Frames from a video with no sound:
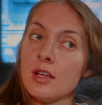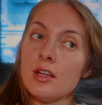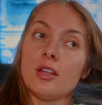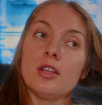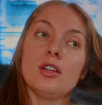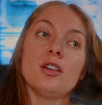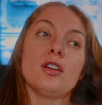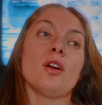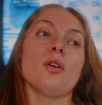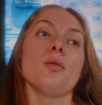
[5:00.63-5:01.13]

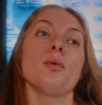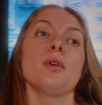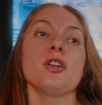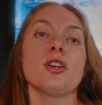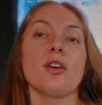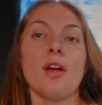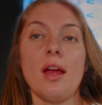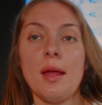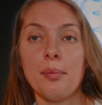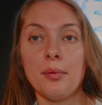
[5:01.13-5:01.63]
when
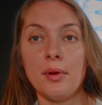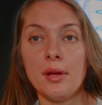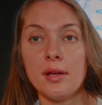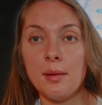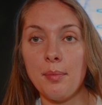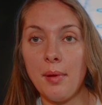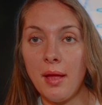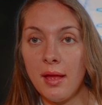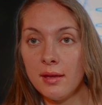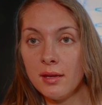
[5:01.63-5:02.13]
you're hyper
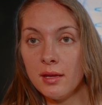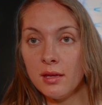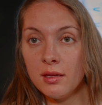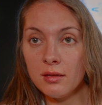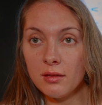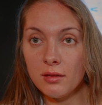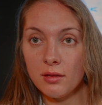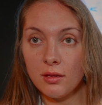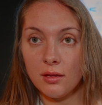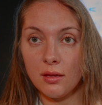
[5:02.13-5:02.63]

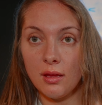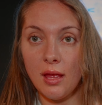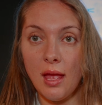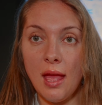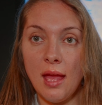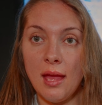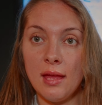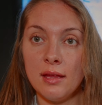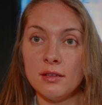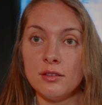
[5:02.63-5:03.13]
independent
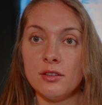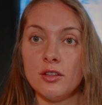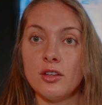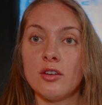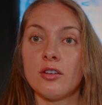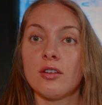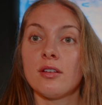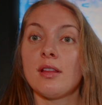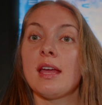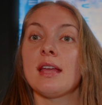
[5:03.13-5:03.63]
and
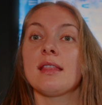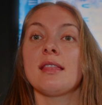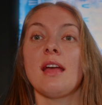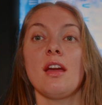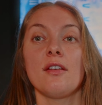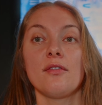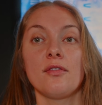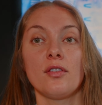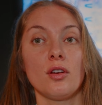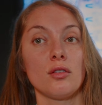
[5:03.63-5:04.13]
you're like
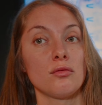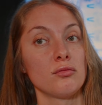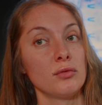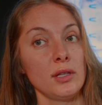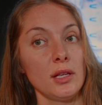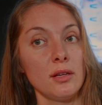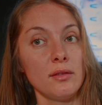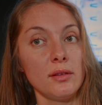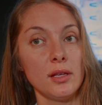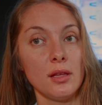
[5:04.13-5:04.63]
that for a
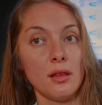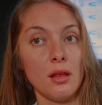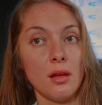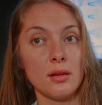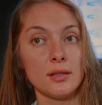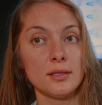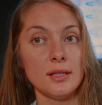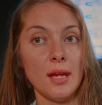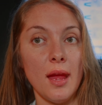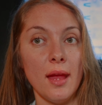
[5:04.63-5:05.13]
really, really
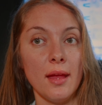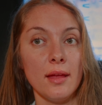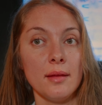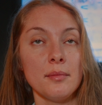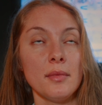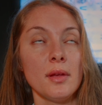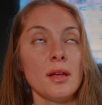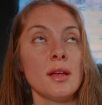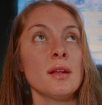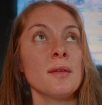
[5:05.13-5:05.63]
long
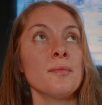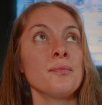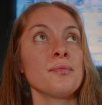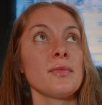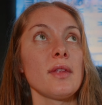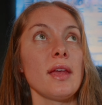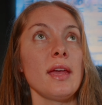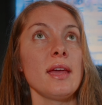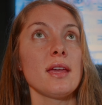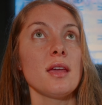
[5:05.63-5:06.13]
time,
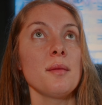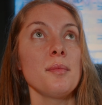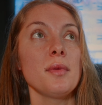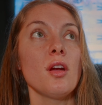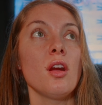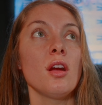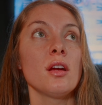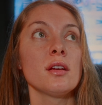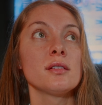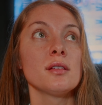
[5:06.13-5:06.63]
it can be
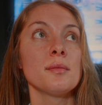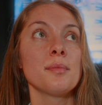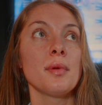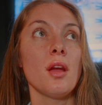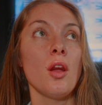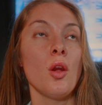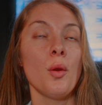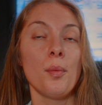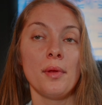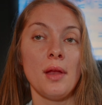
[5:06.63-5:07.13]
hard to
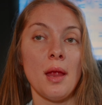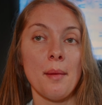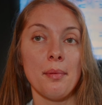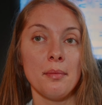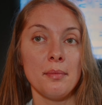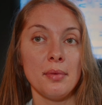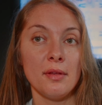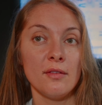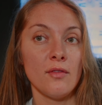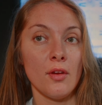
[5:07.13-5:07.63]
open up
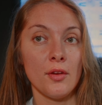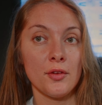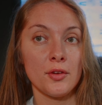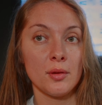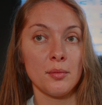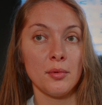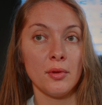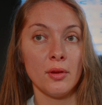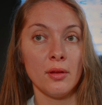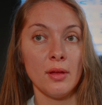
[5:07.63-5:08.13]
and be
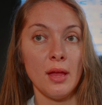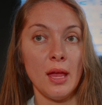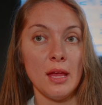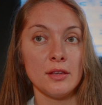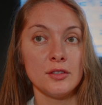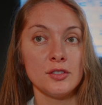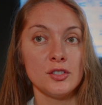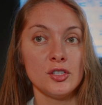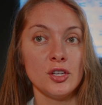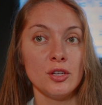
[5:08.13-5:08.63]
vulnerable
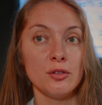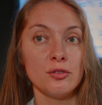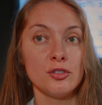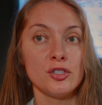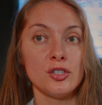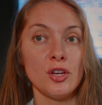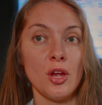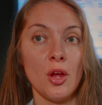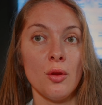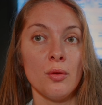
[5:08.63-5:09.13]
and to
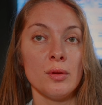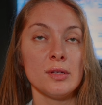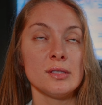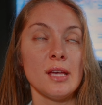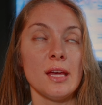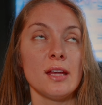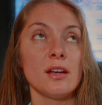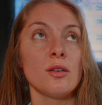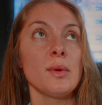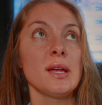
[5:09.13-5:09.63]
show a
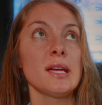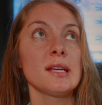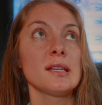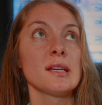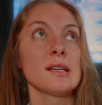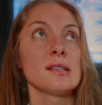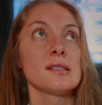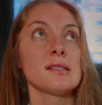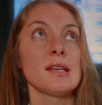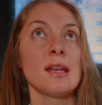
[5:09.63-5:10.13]
side of
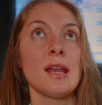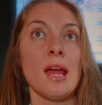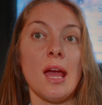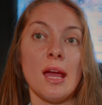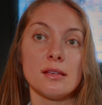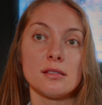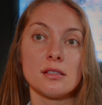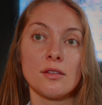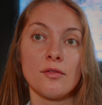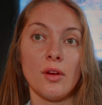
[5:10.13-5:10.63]
weakness and
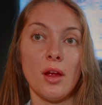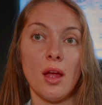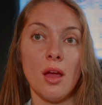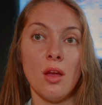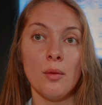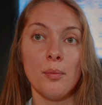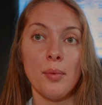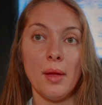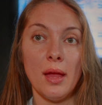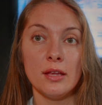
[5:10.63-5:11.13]
ask for
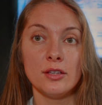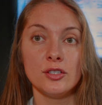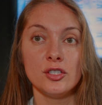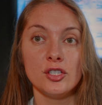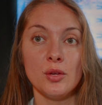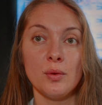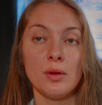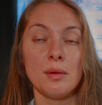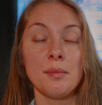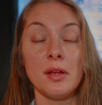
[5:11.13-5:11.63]
help and
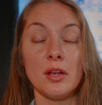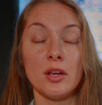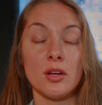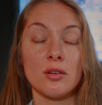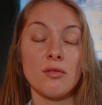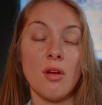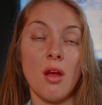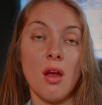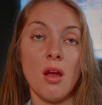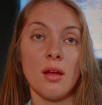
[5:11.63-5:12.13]
to admit
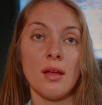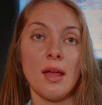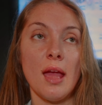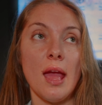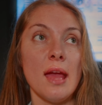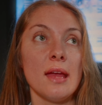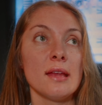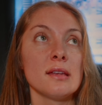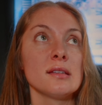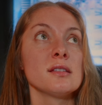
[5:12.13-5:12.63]
you're wrong
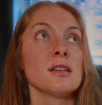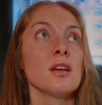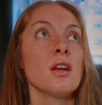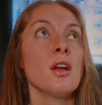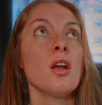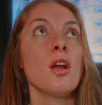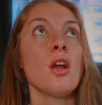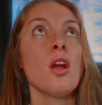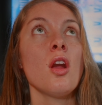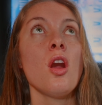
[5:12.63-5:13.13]
and
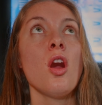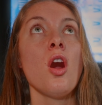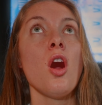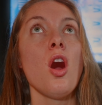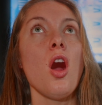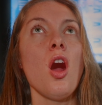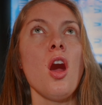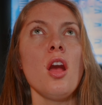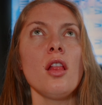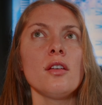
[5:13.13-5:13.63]

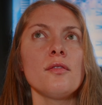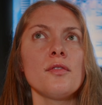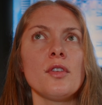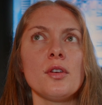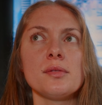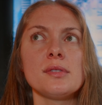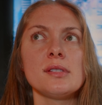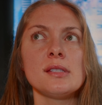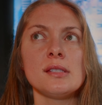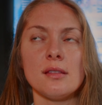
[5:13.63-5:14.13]
all of
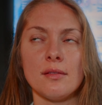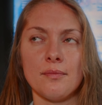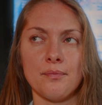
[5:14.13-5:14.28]
those